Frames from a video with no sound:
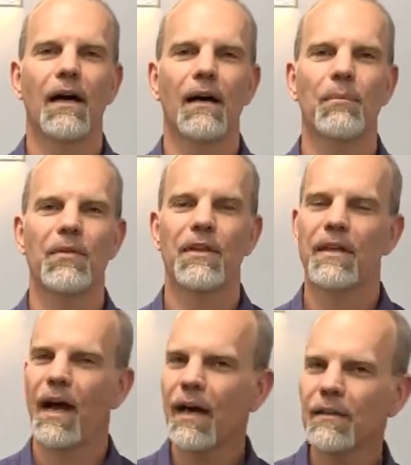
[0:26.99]
But the
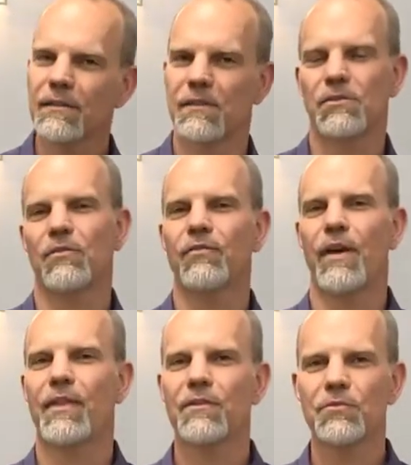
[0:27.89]
non-essential
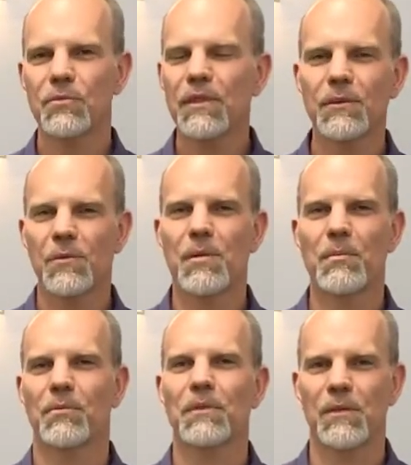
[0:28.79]
fat, that's really what
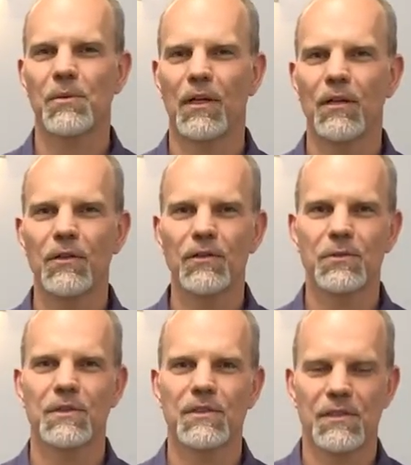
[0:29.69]
people really want to lose,
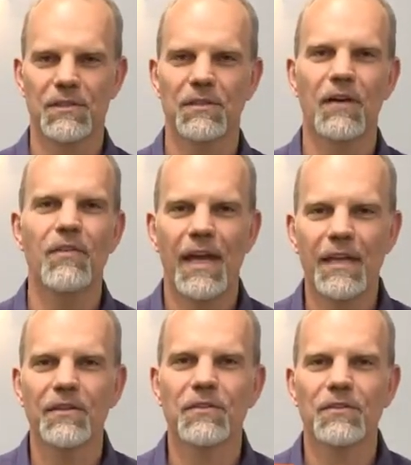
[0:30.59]
which is this love
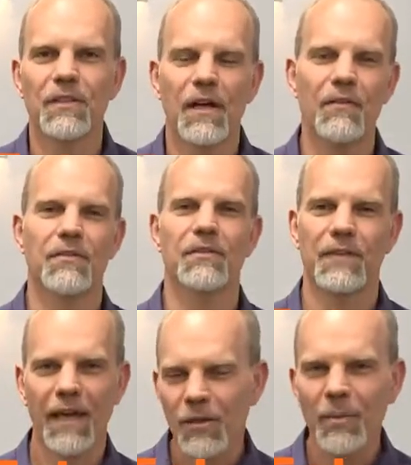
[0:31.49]
handle stuff, the
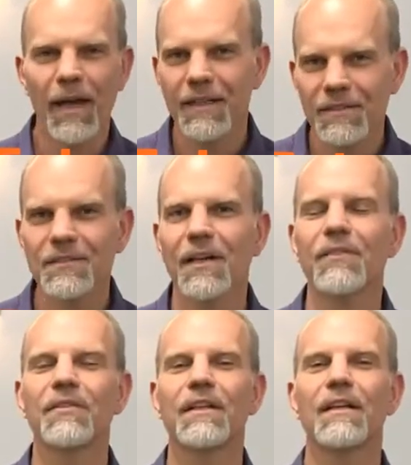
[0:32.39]
saddlebag
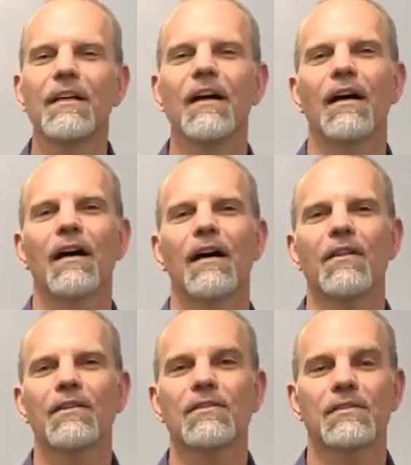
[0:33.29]
stuff.
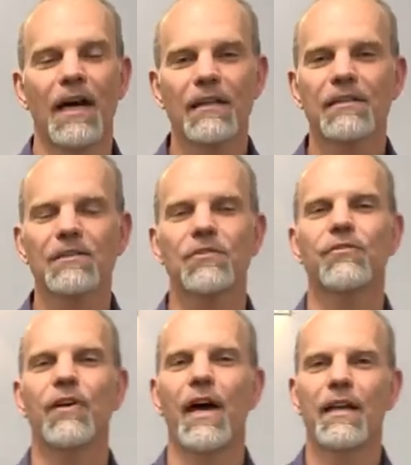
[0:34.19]
This is non-essential
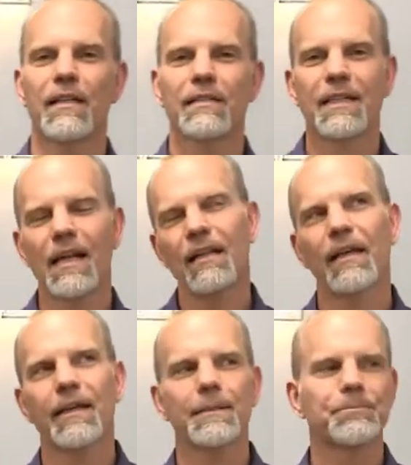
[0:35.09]
fat, and it's kind of
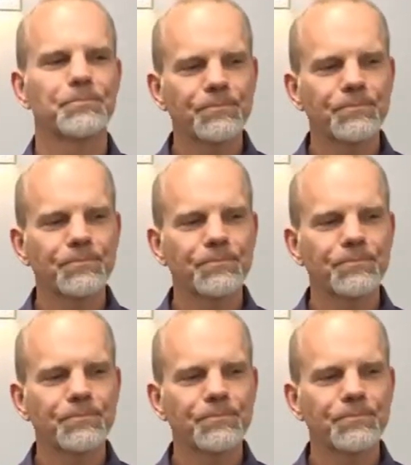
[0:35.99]
like